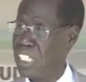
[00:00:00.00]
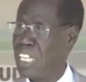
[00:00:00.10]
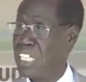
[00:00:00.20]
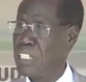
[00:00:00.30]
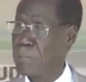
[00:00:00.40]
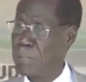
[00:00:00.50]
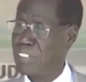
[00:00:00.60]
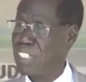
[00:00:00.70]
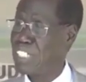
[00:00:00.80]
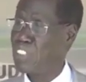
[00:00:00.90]
The president
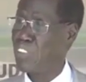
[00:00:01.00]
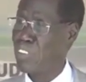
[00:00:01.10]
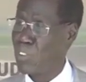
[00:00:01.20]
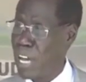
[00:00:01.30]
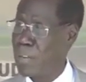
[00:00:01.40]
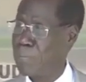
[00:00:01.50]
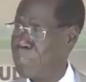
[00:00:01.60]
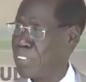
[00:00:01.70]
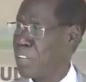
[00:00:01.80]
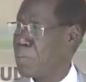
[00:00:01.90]
is overwhelmed
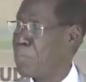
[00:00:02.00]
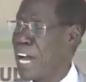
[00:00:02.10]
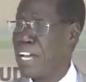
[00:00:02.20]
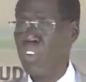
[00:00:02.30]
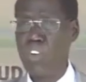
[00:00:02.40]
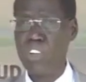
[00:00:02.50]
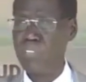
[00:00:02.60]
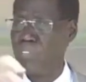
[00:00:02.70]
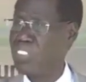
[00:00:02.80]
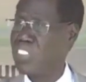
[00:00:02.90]
by all the
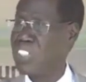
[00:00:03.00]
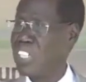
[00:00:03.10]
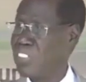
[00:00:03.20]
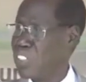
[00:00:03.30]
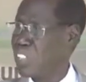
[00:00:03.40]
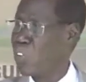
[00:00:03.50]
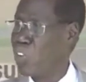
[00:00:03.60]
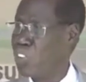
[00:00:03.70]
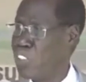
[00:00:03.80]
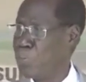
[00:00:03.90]
visitors and all
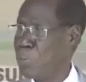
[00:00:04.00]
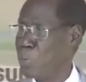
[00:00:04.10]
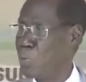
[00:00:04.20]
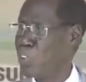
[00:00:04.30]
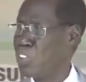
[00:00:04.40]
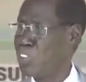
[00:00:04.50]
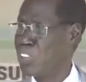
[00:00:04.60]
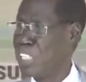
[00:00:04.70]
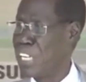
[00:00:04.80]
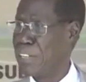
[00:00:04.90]
these people want to see
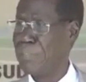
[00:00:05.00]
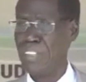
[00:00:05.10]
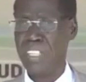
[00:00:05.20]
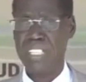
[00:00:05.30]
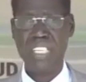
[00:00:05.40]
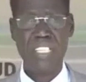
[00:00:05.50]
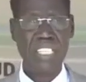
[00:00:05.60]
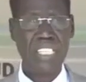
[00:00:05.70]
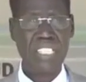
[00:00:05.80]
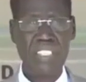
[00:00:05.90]
him, the
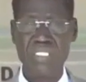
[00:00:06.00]
dignitaries,